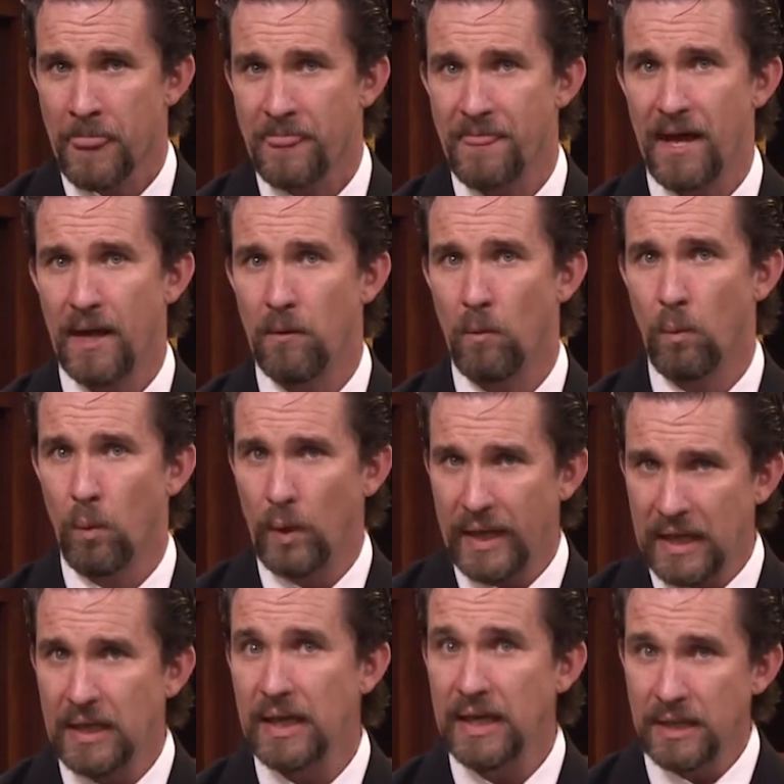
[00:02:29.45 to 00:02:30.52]
that
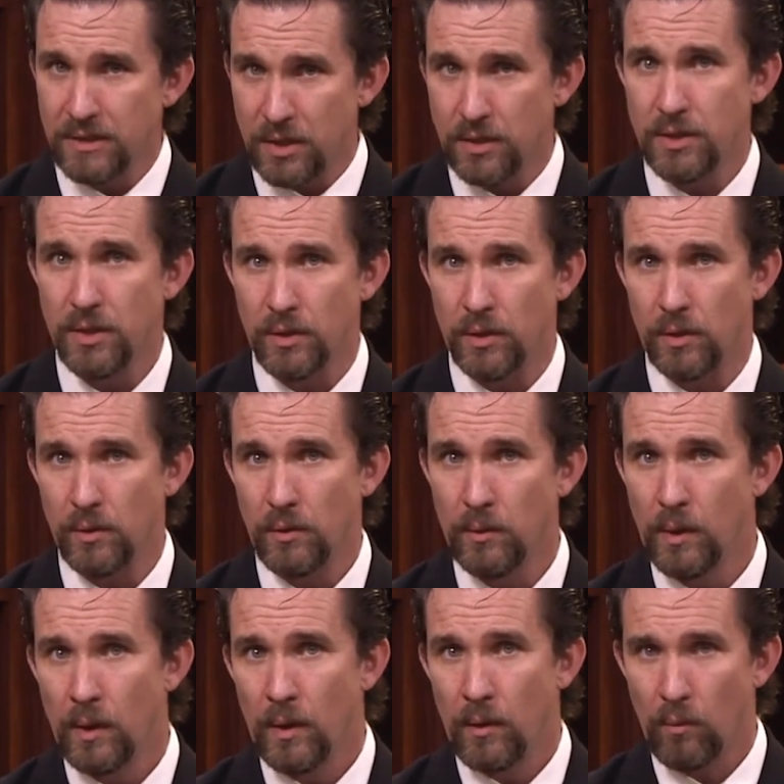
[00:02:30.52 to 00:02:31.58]
we need to do
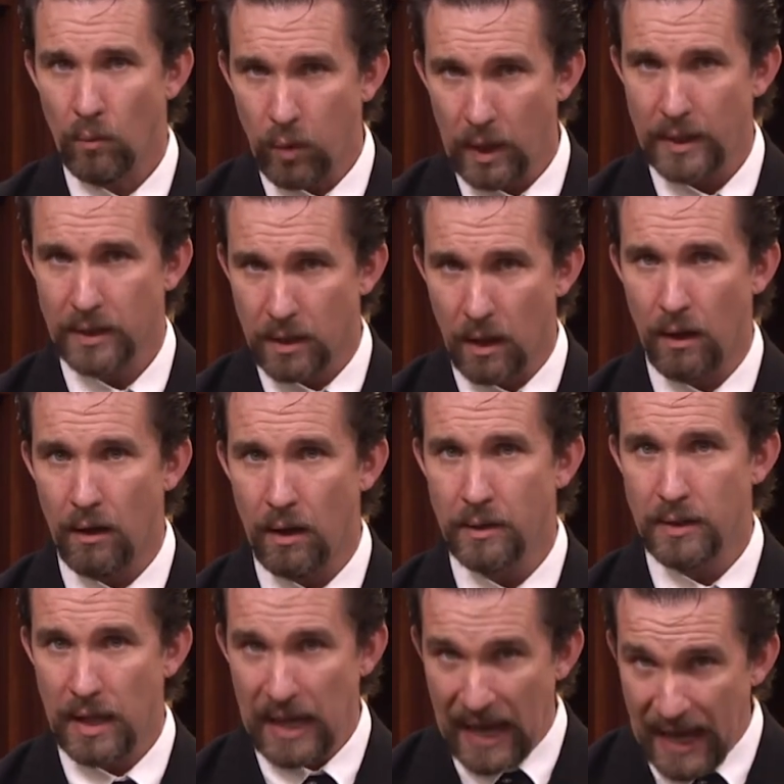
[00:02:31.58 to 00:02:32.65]
what
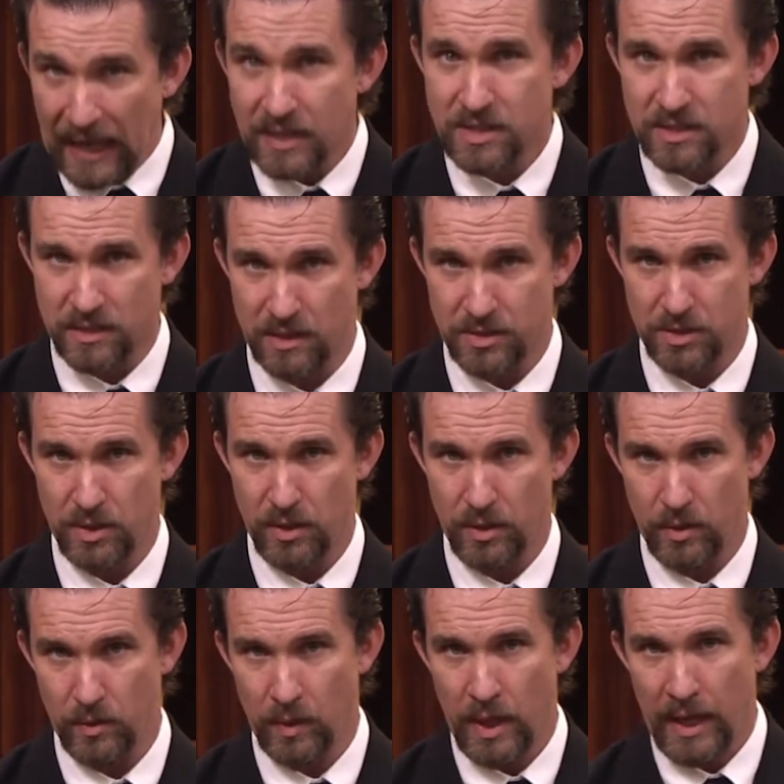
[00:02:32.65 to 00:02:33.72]
God asks us
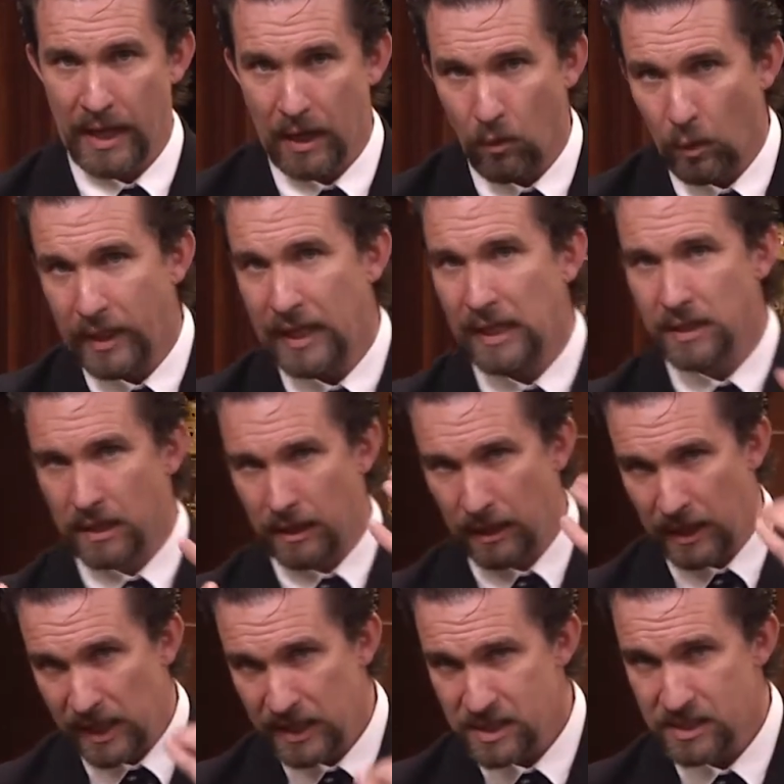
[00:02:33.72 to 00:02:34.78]
to? And we need to
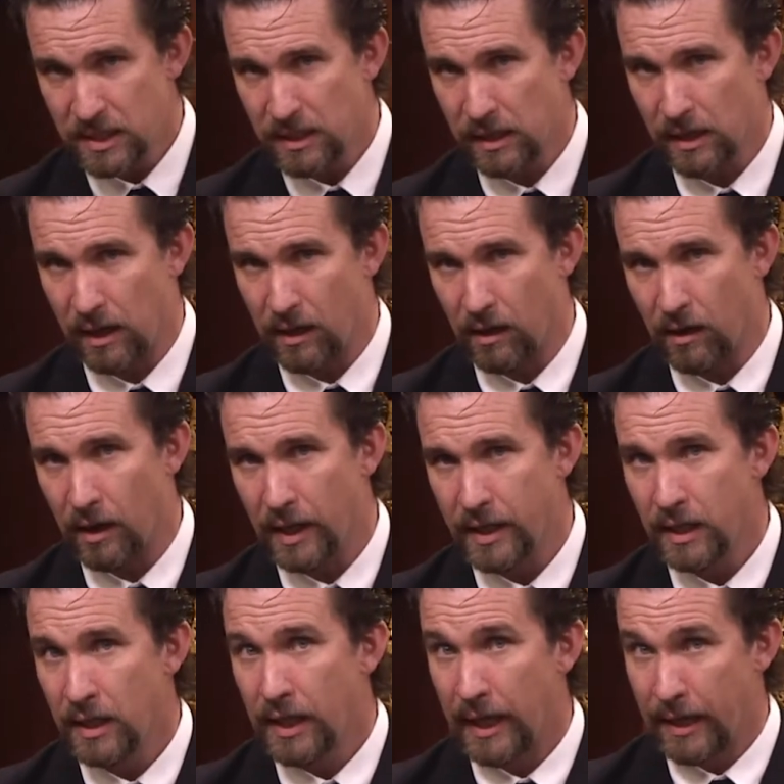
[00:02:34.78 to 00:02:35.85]
listen to
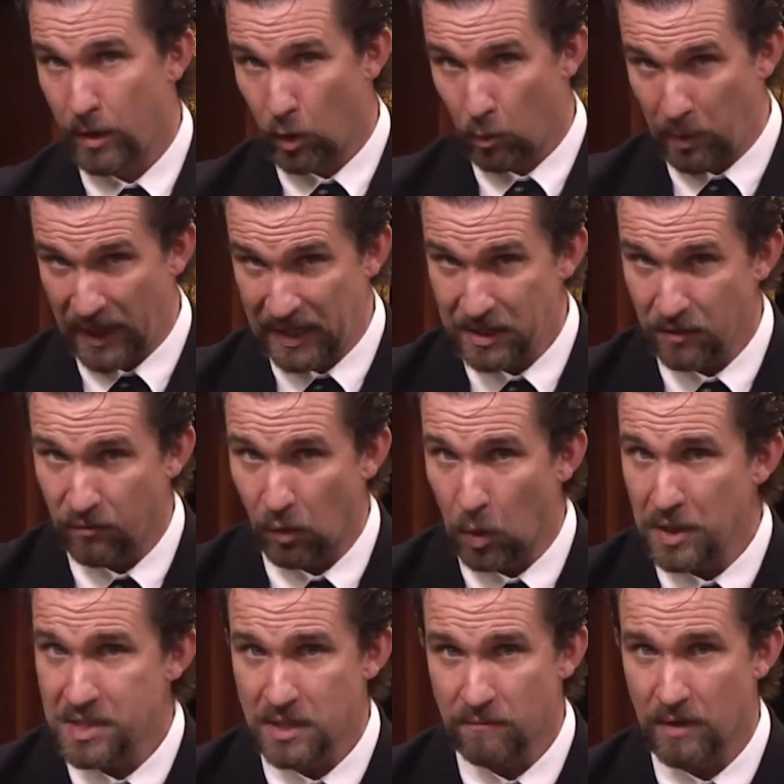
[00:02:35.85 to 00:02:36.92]
God and obey the
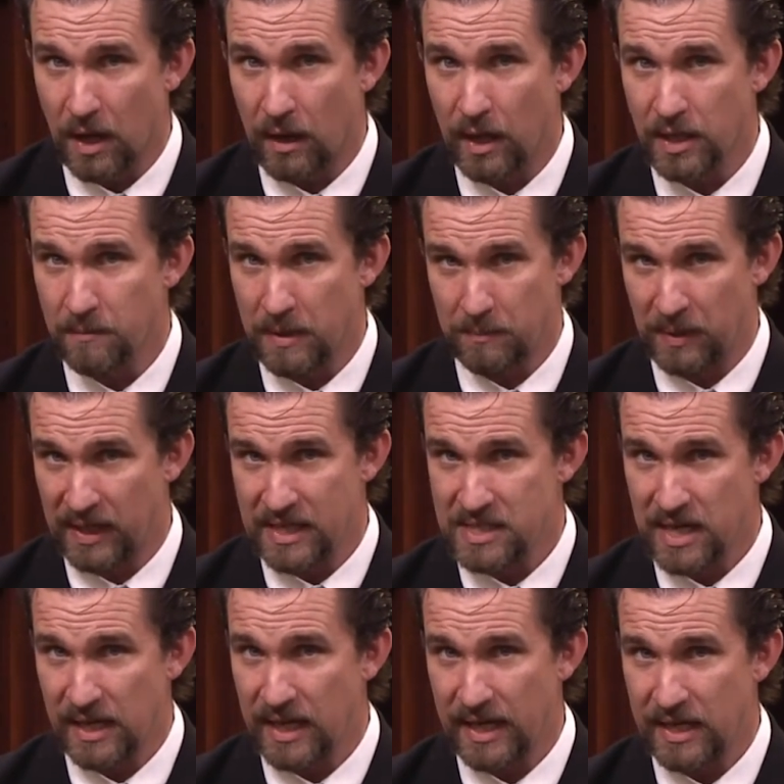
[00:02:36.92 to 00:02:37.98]
voice of God to be
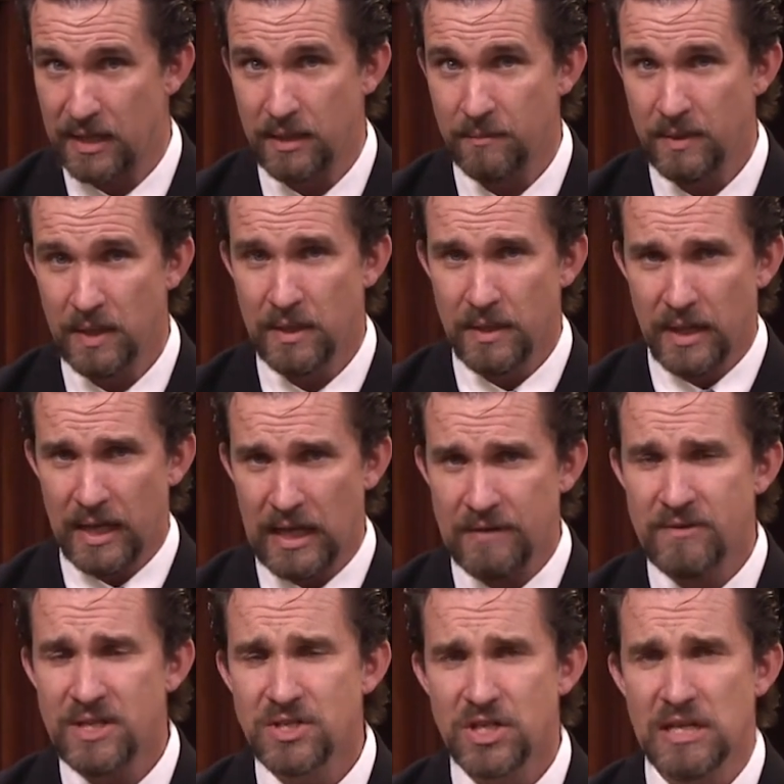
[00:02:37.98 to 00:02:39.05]
pleasing to Him?
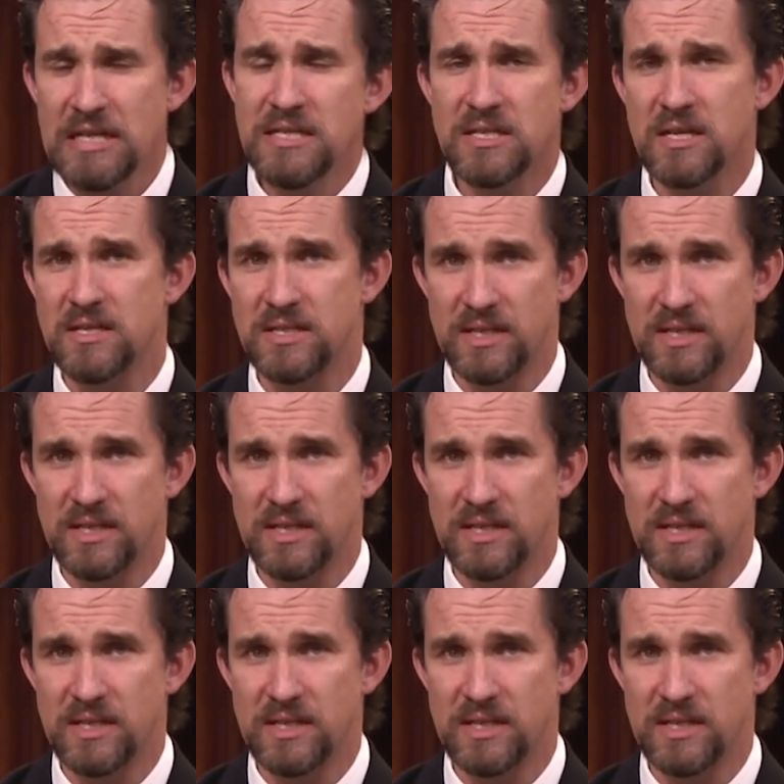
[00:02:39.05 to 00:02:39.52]
Even Jesus